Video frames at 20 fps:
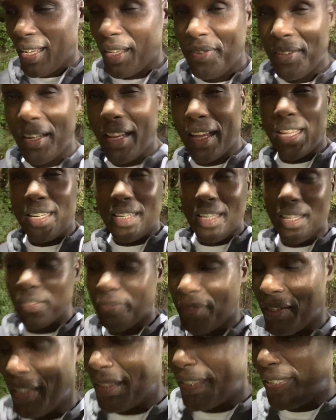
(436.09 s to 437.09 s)
feel like an
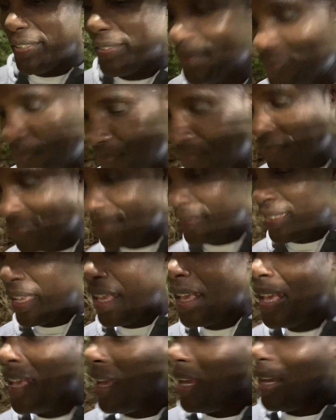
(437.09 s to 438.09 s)
elephant.
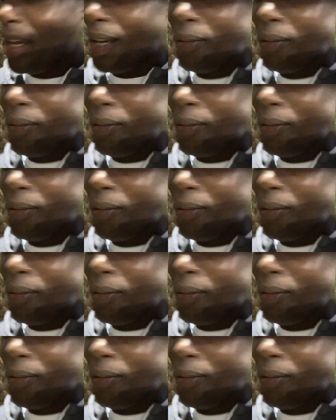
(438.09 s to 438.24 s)
And